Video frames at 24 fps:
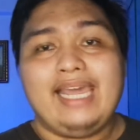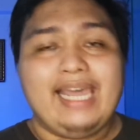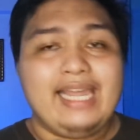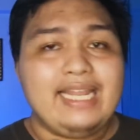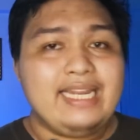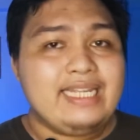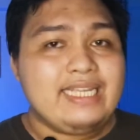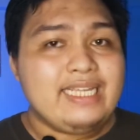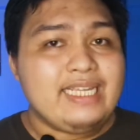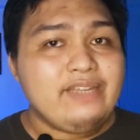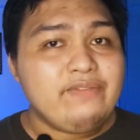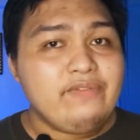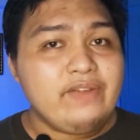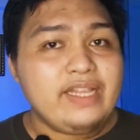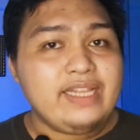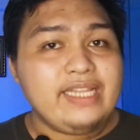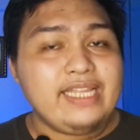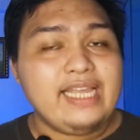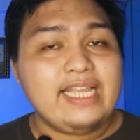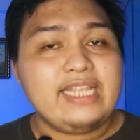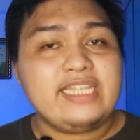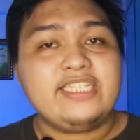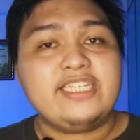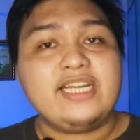And
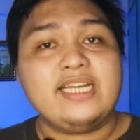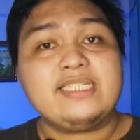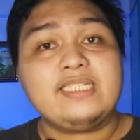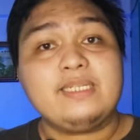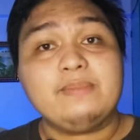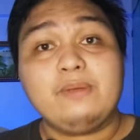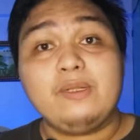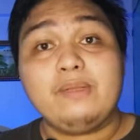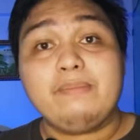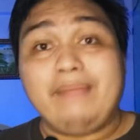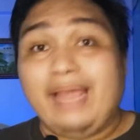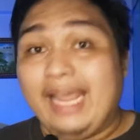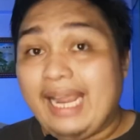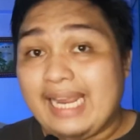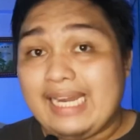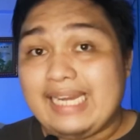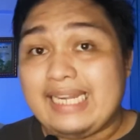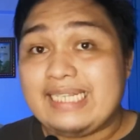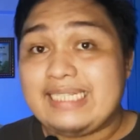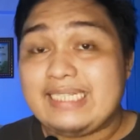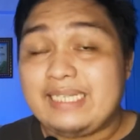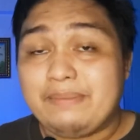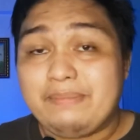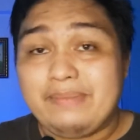even the adjustable
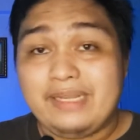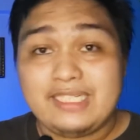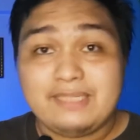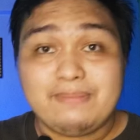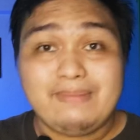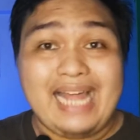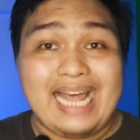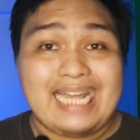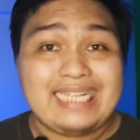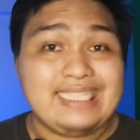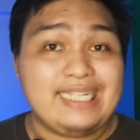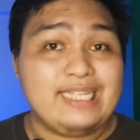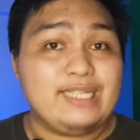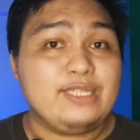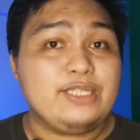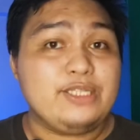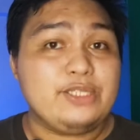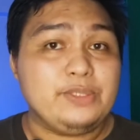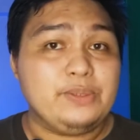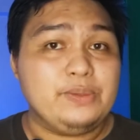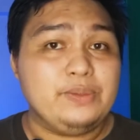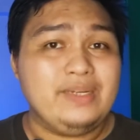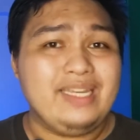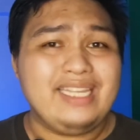mechanism is plastic
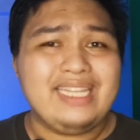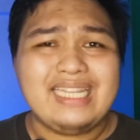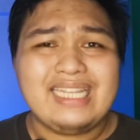too.